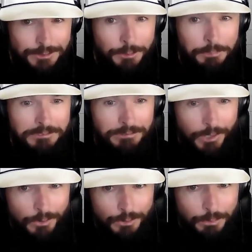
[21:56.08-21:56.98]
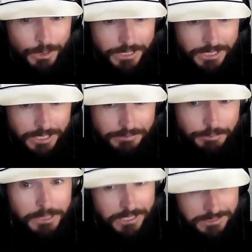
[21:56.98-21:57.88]
to be vulnerable enough,
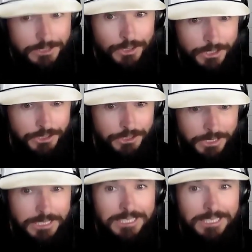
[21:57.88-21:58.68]
because they trust you,